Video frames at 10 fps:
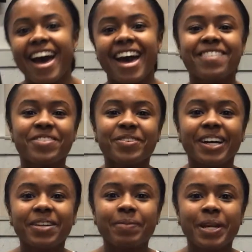Hi
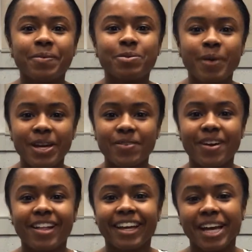everyone, my name is Mica.
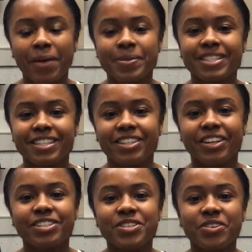I'm a
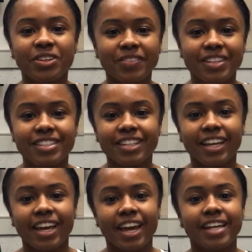senior at Duke
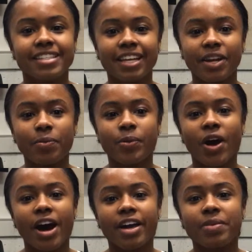University and I studied
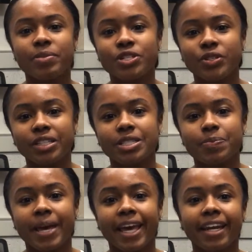abroad in Madrid,
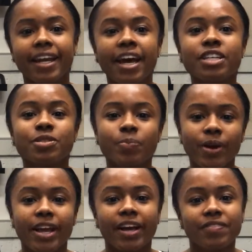Spain,
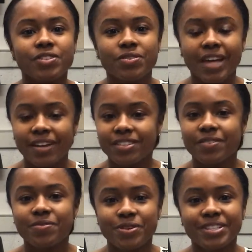spring of
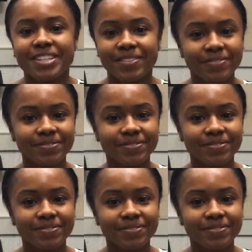2014.